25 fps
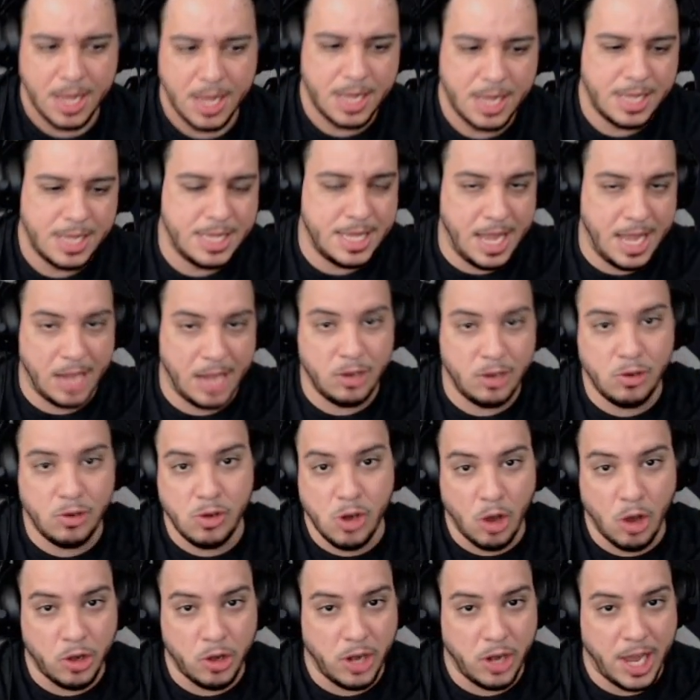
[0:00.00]
then you
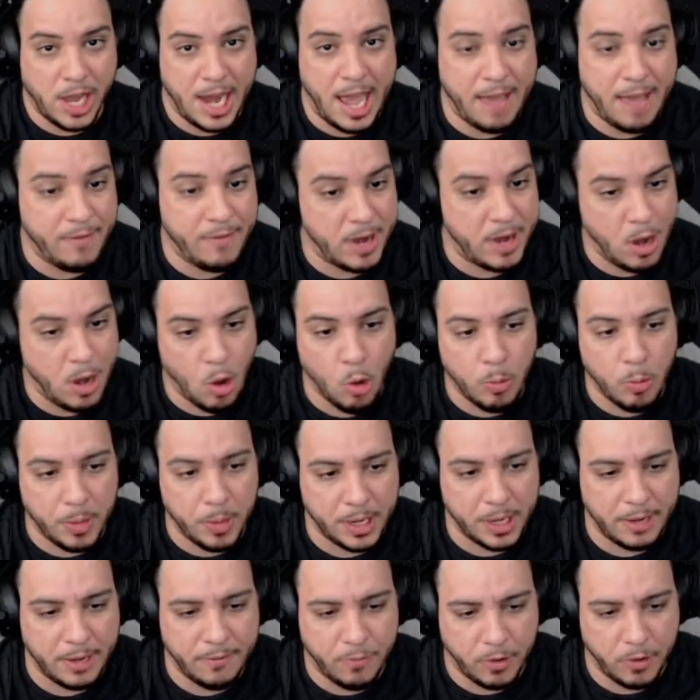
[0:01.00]
know you're gonna have an
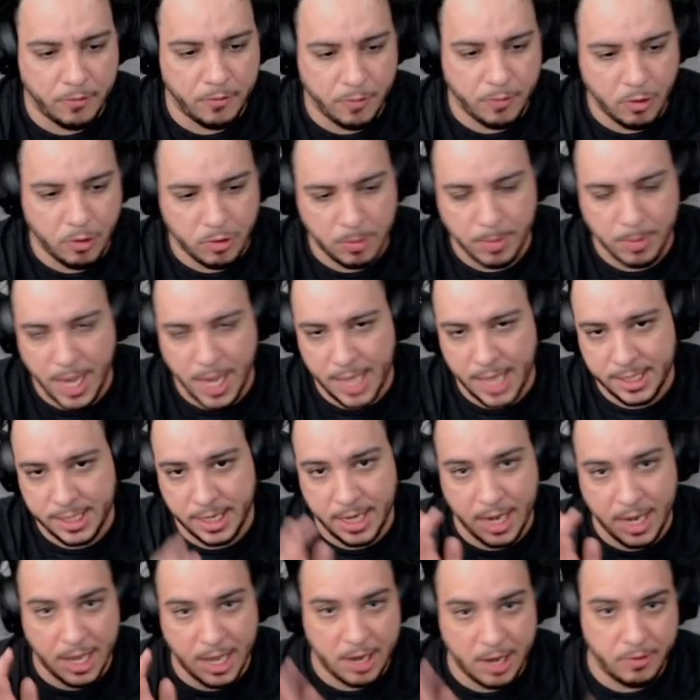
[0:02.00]
opening for Photon Blast,
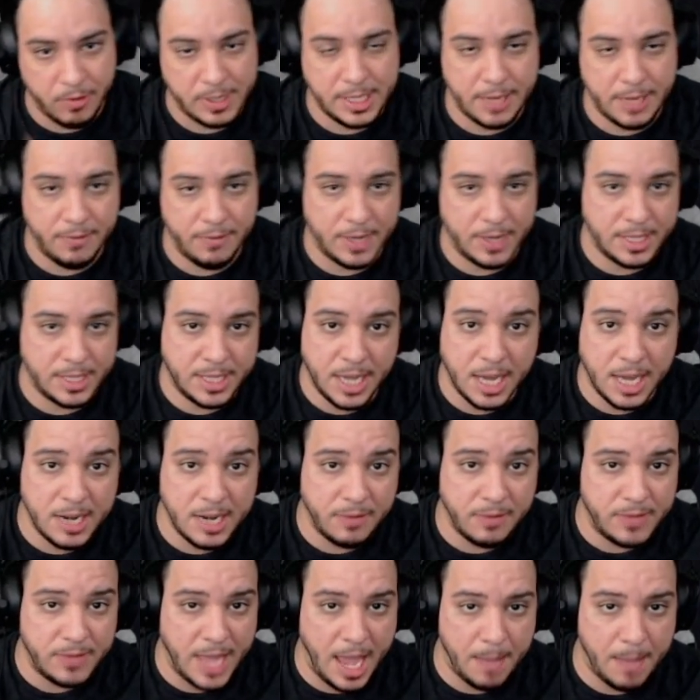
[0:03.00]
and they're gonna receive a ton
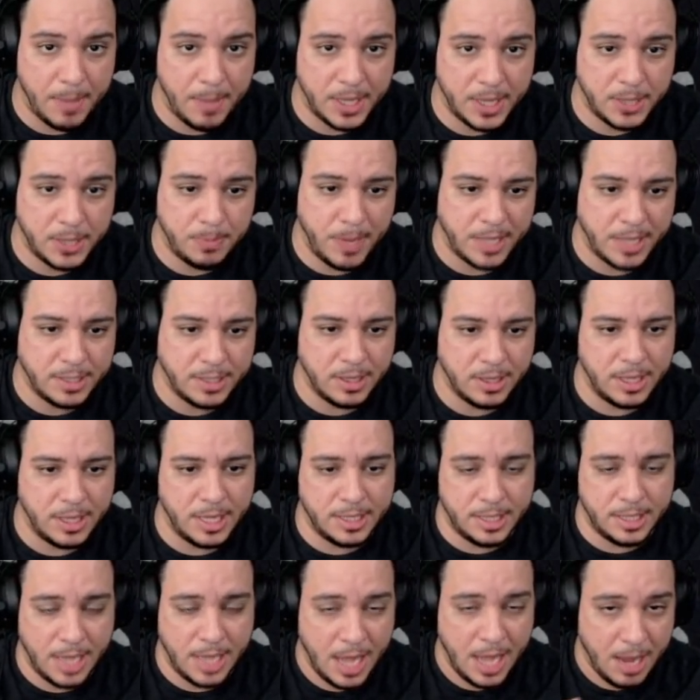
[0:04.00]
of damage based on
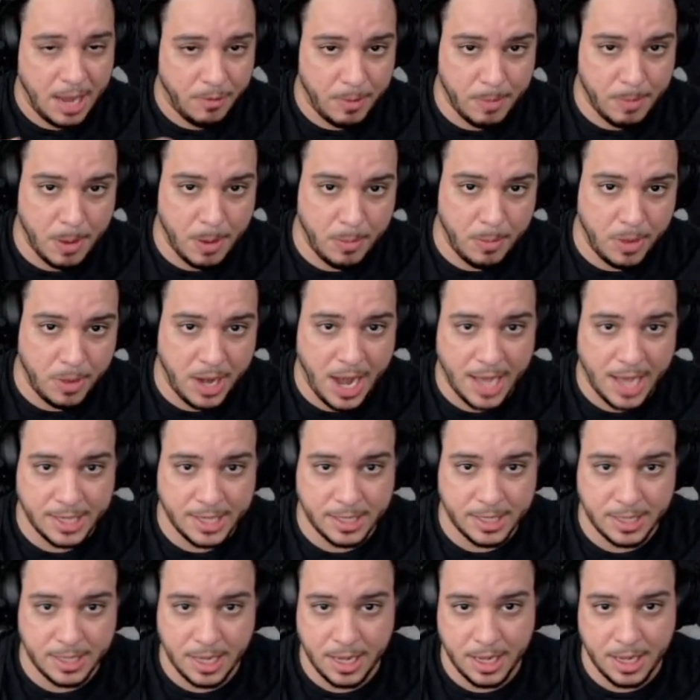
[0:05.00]
this. Remember,
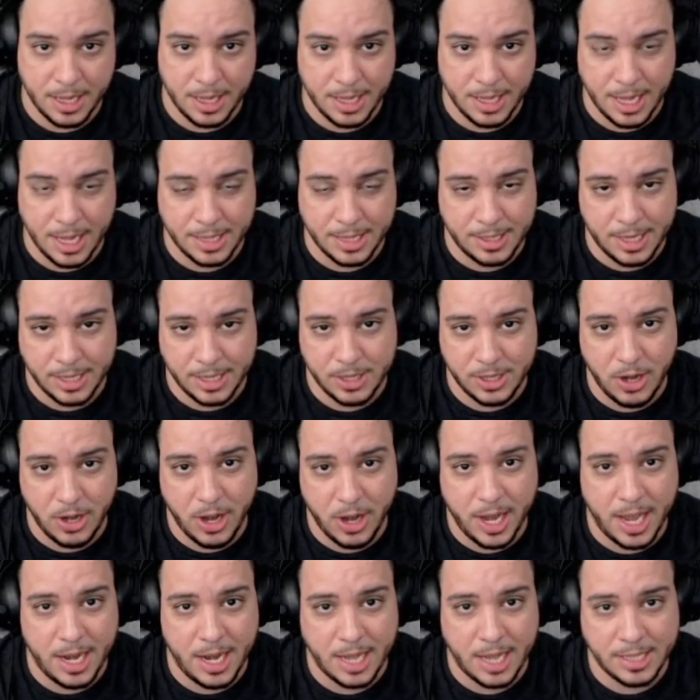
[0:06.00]
as
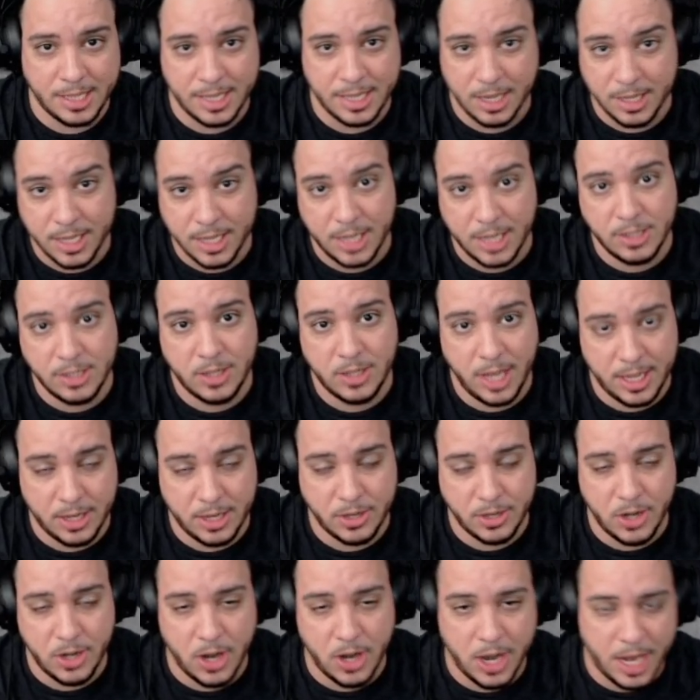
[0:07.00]
it continues to hit
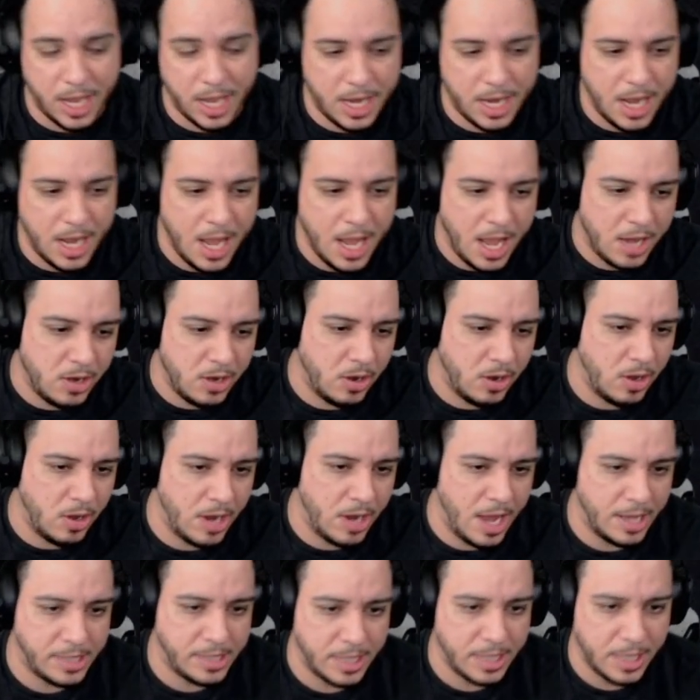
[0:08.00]
the target, you're
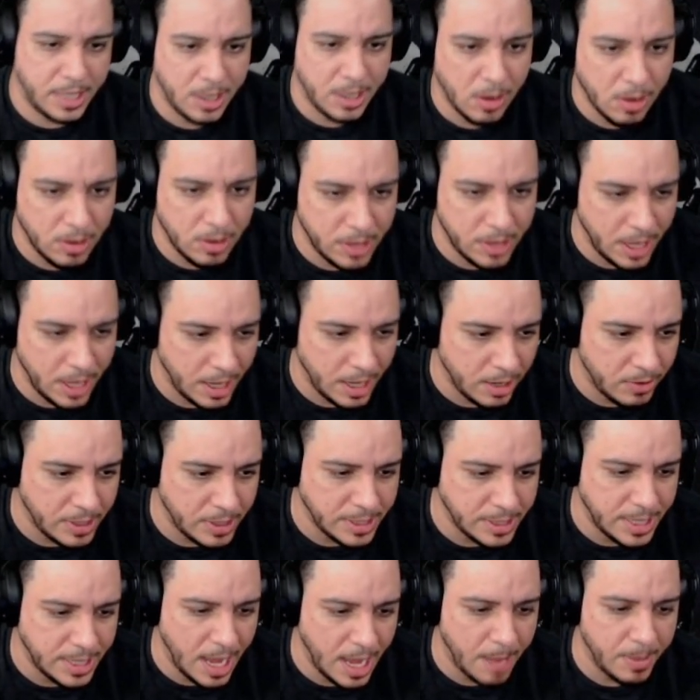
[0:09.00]
gonna see all the
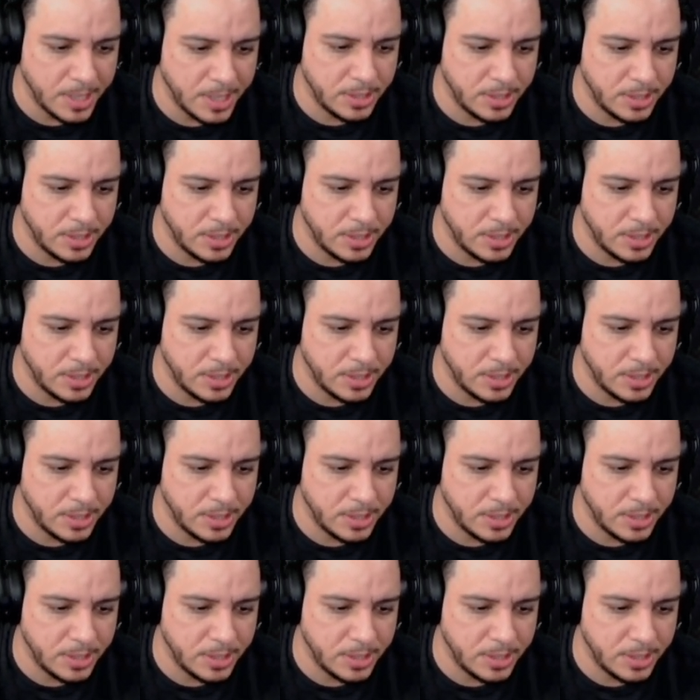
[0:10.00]
increased damage